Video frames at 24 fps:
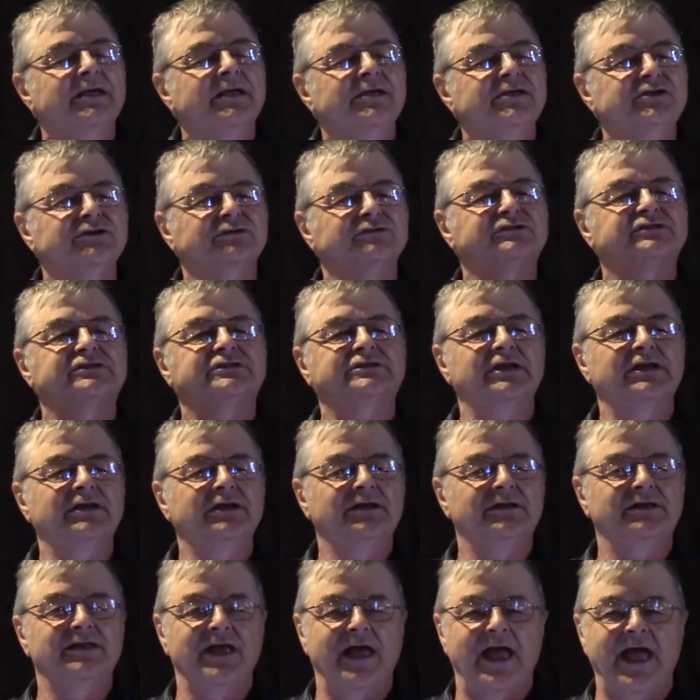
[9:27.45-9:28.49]
You
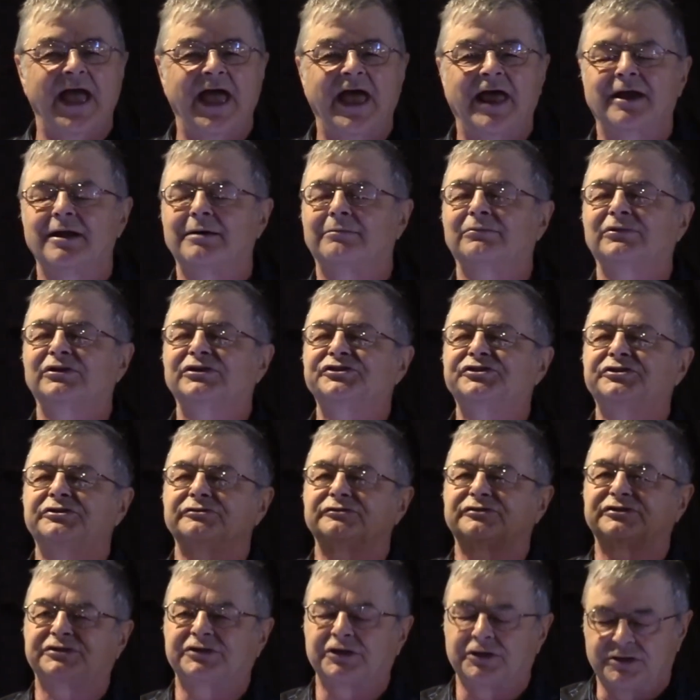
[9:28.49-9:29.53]
see the animals.
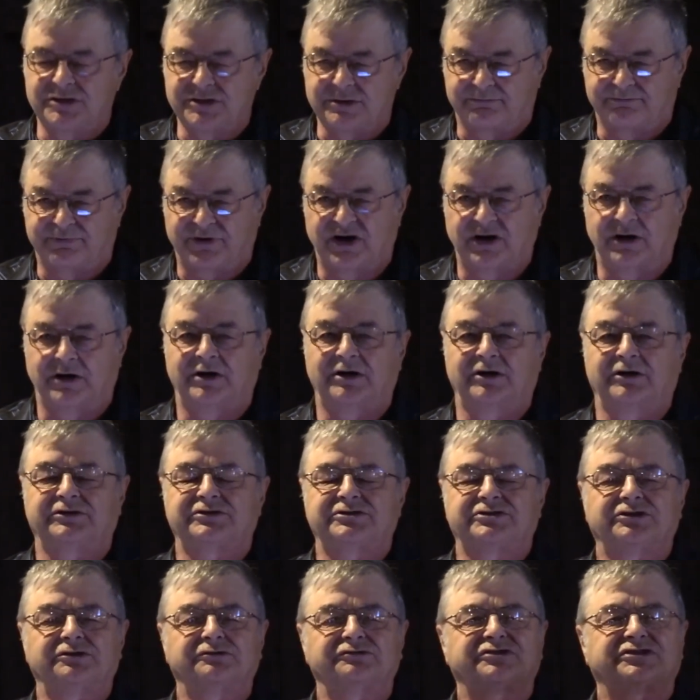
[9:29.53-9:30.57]
You see the
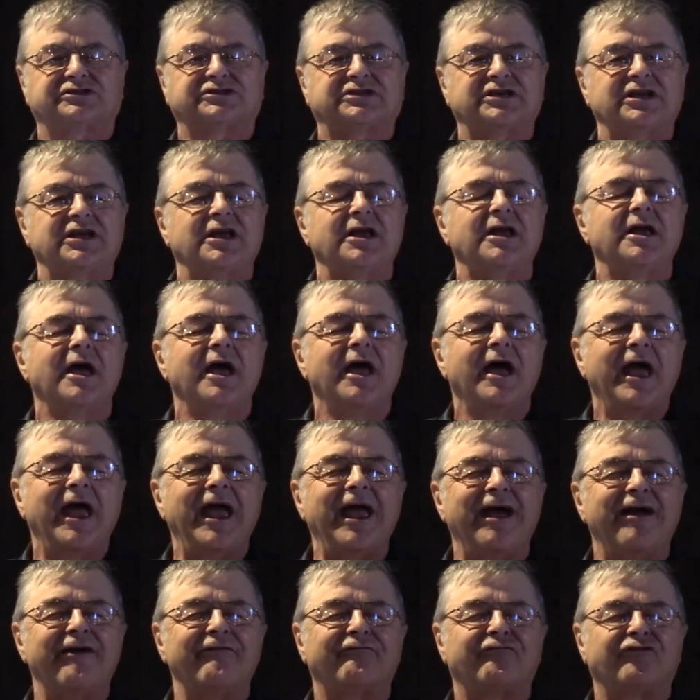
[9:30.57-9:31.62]
birds. You see
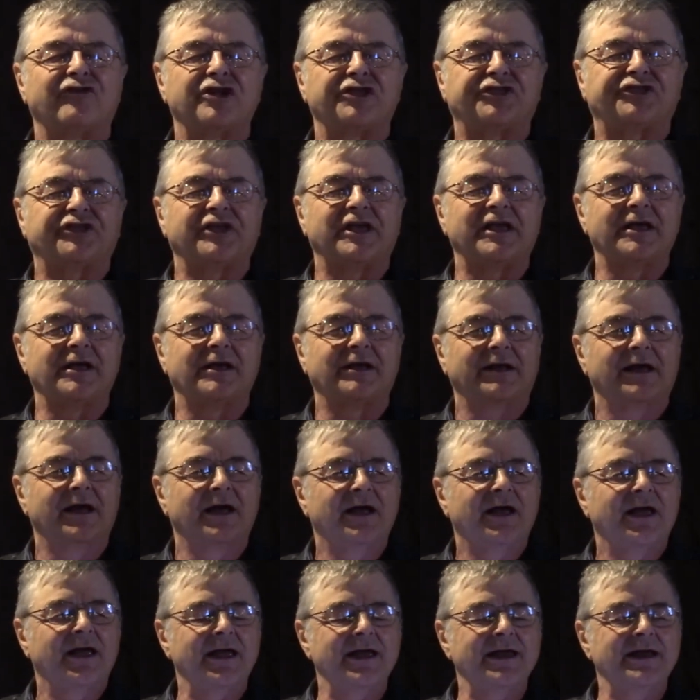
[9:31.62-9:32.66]
everything
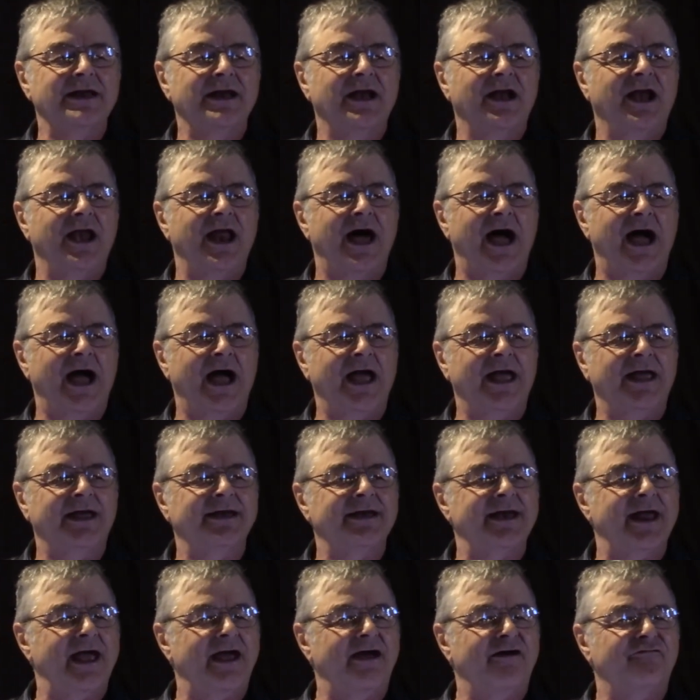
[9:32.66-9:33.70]
in
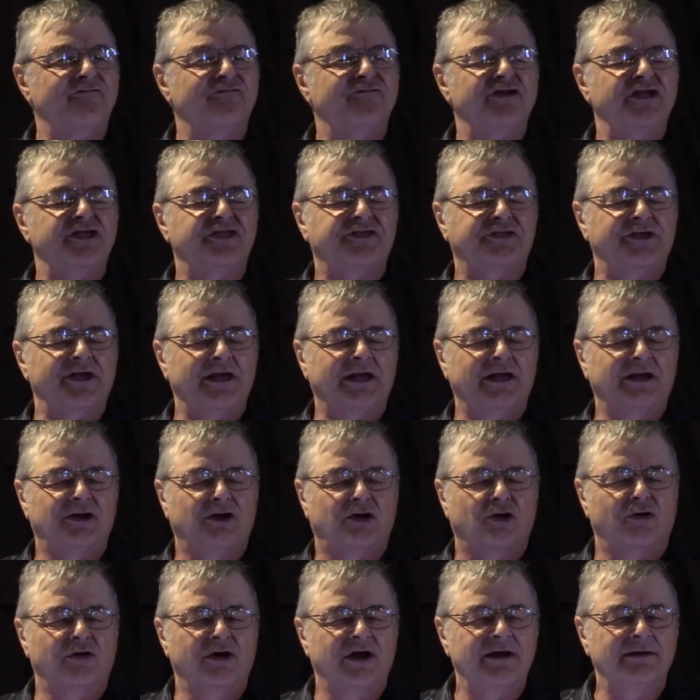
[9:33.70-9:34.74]
line, everything
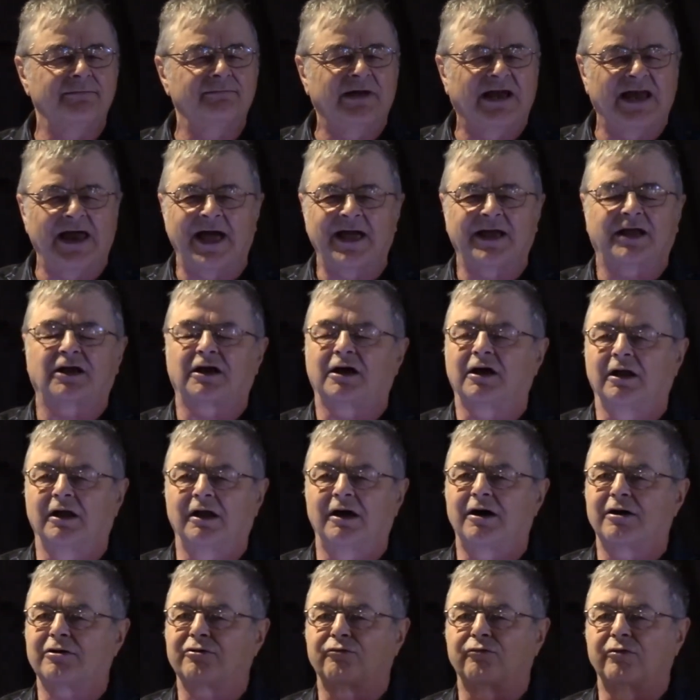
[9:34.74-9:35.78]
going like
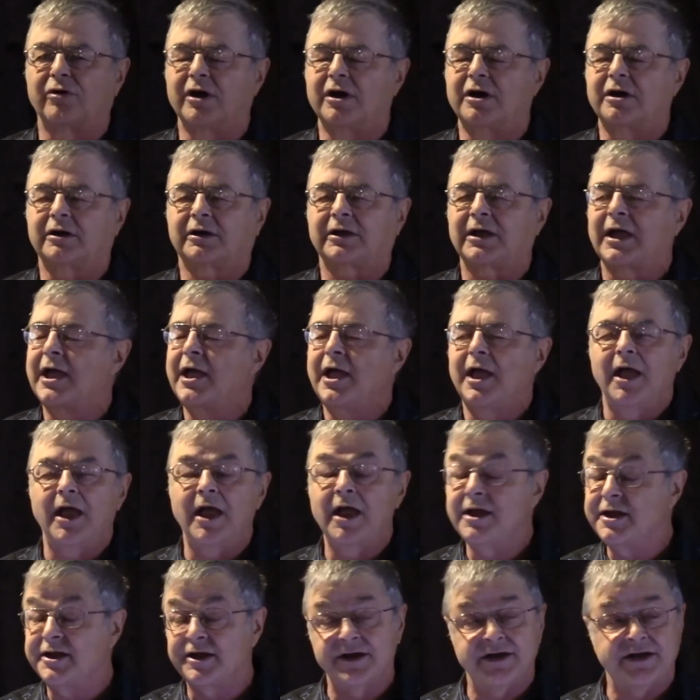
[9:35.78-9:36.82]
clockwork,
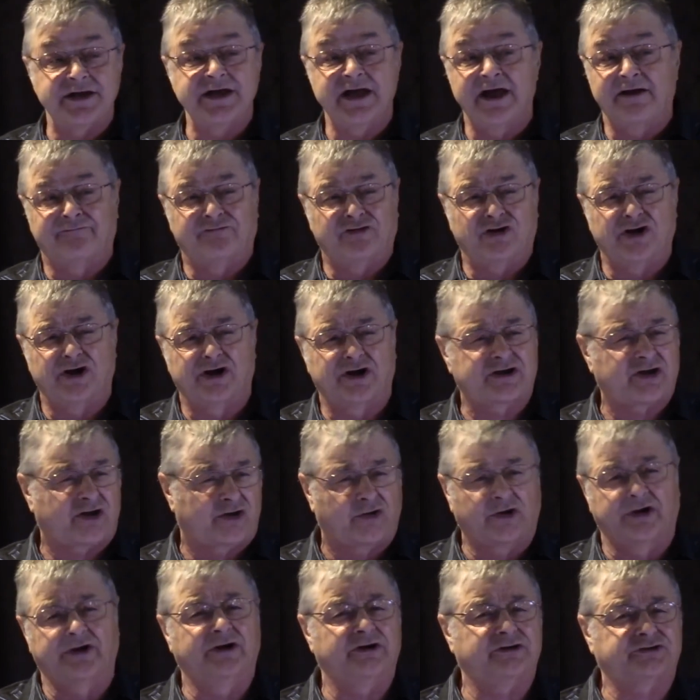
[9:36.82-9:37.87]
and it never
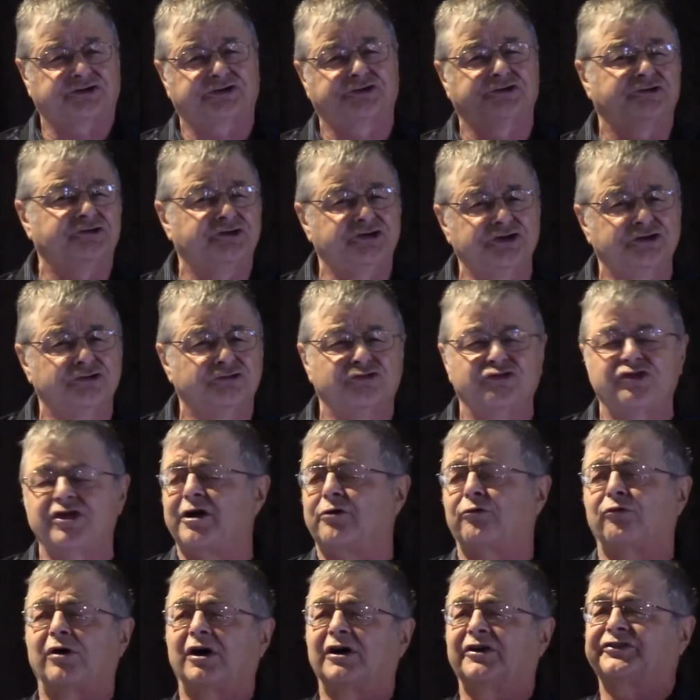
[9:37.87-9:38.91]
occurred to you
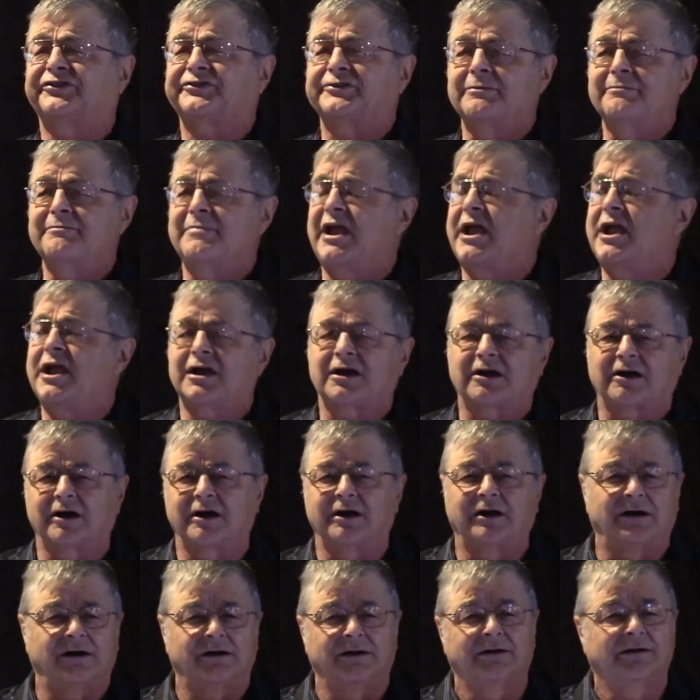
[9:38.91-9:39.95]
there was a
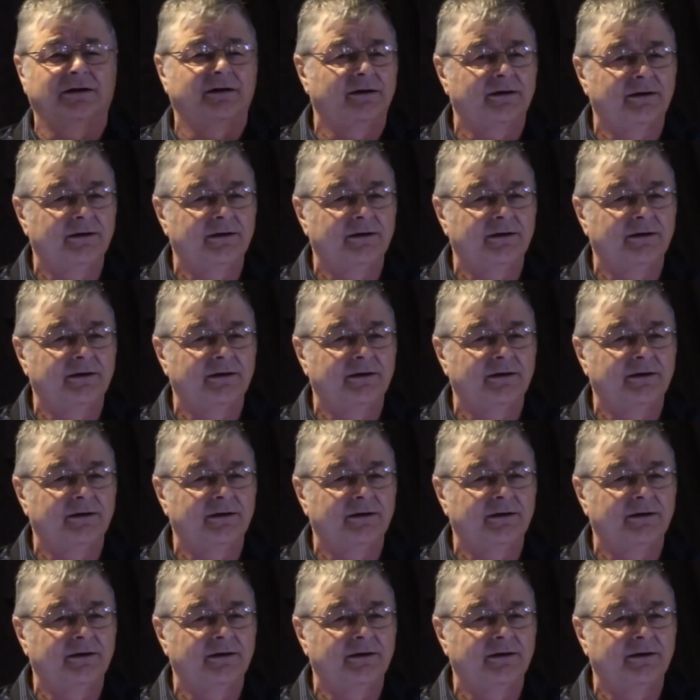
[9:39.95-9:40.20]
maker.